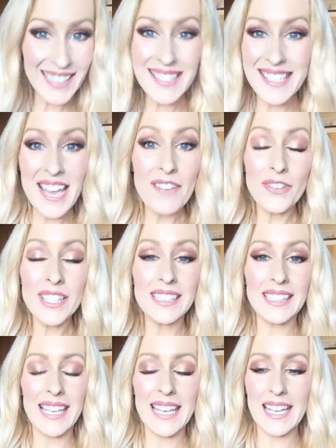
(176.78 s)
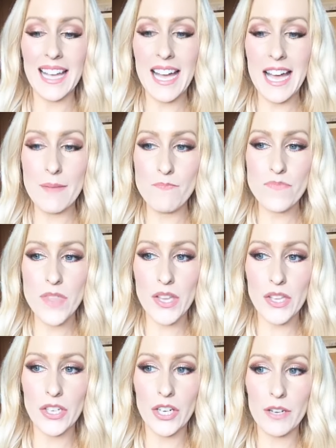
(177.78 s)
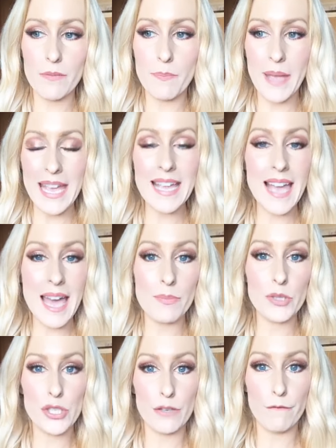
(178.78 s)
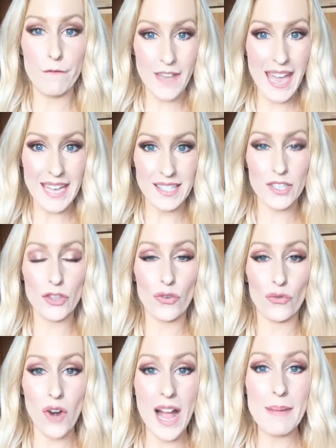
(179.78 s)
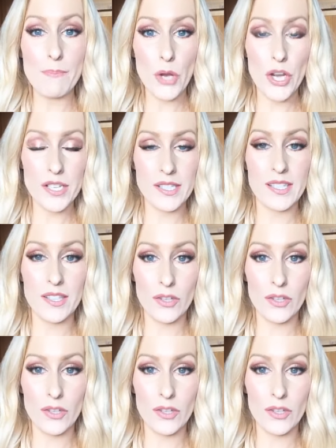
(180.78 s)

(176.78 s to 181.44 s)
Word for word: definitely um, you know being able to vet the right person